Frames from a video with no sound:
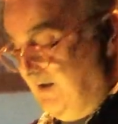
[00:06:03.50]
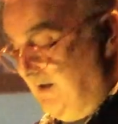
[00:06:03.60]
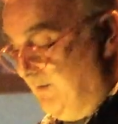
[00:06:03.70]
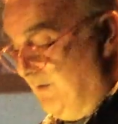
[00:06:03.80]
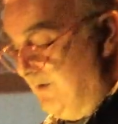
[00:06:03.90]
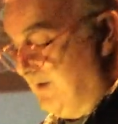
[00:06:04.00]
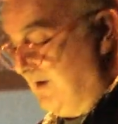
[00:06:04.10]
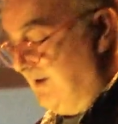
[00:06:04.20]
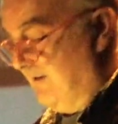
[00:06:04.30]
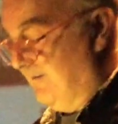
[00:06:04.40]
Then we're going to
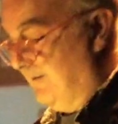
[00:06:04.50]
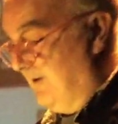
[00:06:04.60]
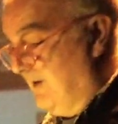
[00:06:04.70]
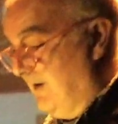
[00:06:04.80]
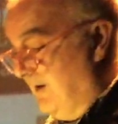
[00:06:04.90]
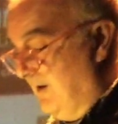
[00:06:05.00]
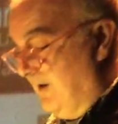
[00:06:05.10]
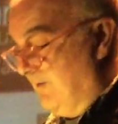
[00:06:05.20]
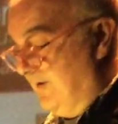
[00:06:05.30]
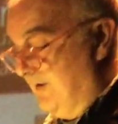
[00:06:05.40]
have
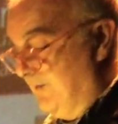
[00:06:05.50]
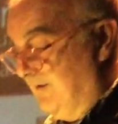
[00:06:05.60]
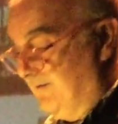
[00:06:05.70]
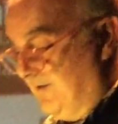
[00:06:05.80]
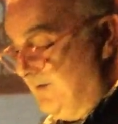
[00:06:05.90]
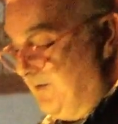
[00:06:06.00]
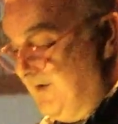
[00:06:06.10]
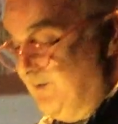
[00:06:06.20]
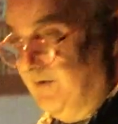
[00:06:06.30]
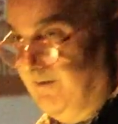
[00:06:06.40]
a reading by the first
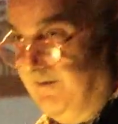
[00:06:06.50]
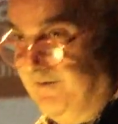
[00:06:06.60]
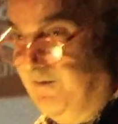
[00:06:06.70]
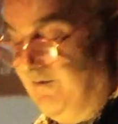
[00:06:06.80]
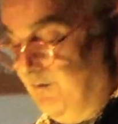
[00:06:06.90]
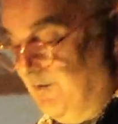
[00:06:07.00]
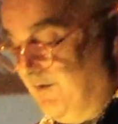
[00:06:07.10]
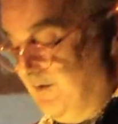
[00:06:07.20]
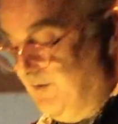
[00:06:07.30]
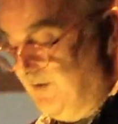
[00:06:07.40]
prize winner of the Food for
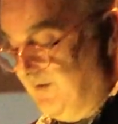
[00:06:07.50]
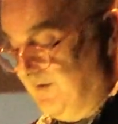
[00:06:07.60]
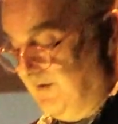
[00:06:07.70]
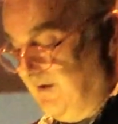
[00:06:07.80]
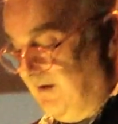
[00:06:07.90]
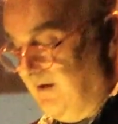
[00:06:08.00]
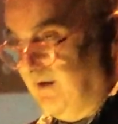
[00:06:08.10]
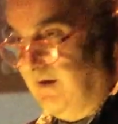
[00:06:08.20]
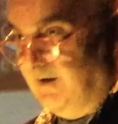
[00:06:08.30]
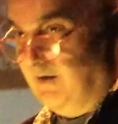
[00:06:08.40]
Poetry, which is
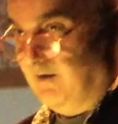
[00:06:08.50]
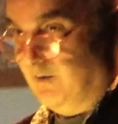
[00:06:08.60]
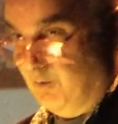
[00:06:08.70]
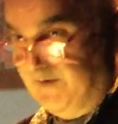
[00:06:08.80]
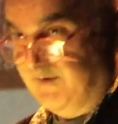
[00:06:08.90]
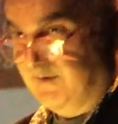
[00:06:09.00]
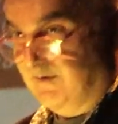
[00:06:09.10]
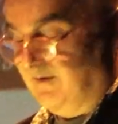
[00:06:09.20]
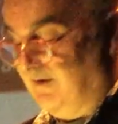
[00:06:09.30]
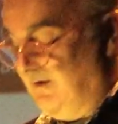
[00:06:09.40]

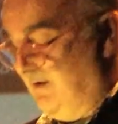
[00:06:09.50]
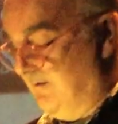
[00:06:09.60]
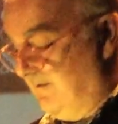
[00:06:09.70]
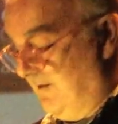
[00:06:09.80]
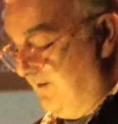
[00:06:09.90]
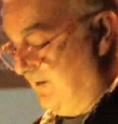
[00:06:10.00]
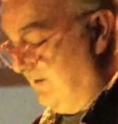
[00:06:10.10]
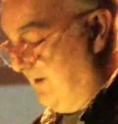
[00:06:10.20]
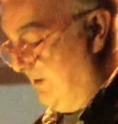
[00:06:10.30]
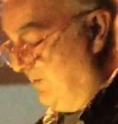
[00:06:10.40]
Cian
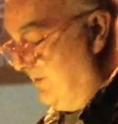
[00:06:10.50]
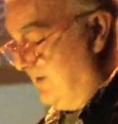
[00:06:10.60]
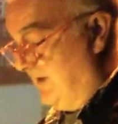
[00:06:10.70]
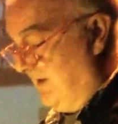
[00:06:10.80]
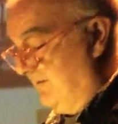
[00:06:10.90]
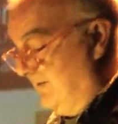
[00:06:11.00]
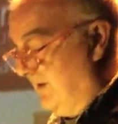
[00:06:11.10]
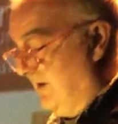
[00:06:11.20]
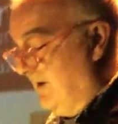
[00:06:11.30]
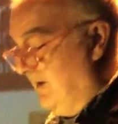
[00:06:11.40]
Ferriter, and then we're going to have
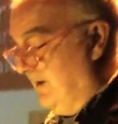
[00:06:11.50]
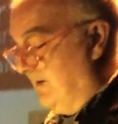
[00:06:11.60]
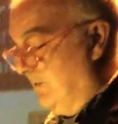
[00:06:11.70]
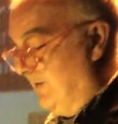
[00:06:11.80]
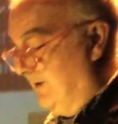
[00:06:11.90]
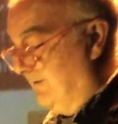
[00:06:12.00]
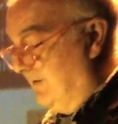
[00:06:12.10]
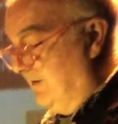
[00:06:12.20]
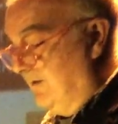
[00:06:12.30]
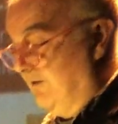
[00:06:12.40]
the winner of
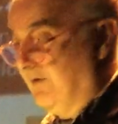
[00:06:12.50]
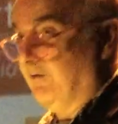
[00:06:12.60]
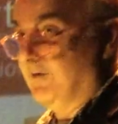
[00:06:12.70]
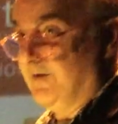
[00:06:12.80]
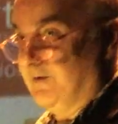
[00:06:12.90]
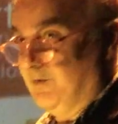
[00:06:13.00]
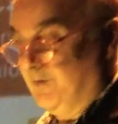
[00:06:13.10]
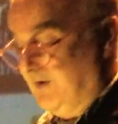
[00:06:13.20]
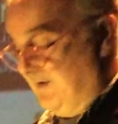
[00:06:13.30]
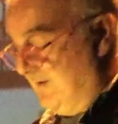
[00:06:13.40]
our Gregory O'Donoghue
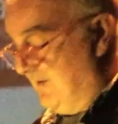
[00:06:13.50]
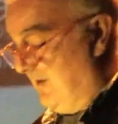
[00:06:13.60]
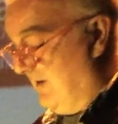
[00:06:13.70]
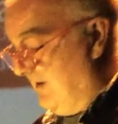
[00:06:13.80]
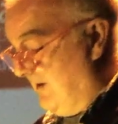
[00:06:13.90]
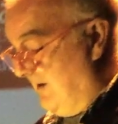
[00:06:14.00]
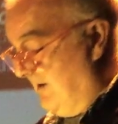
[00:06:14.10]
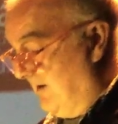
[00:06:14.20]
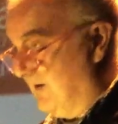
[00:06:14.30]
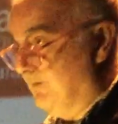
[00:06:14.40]
Prize,
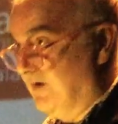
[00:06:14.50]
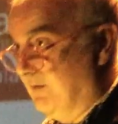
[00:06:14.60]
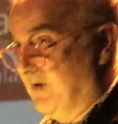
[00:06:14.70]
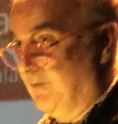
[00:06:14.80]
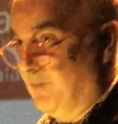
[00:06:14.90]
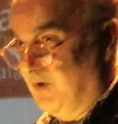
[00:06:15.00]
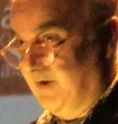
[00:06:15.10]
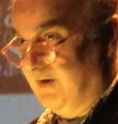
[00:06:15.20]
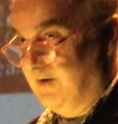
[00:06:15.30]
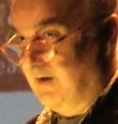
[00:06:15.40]
Timothy
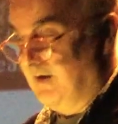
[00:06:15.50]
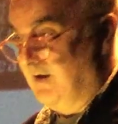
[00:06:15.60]
McBride,